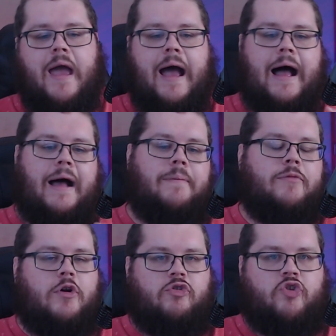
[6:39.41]

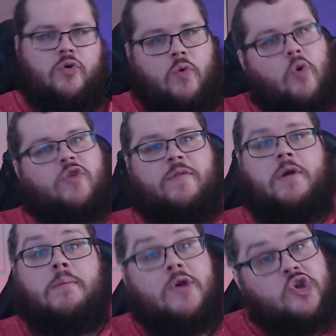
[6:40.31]
There are certain rewards from
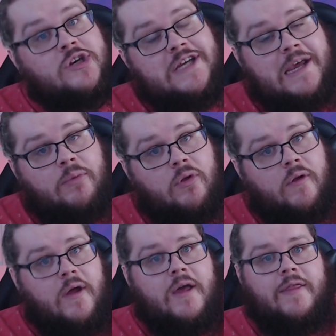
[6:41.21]
your mission
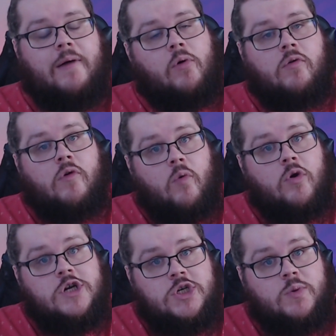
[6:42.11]
table that will
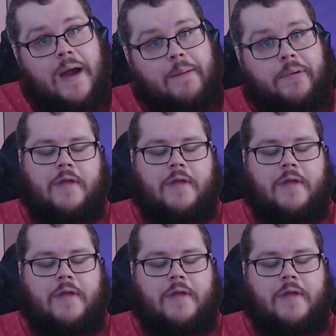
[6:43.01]
reward you rep.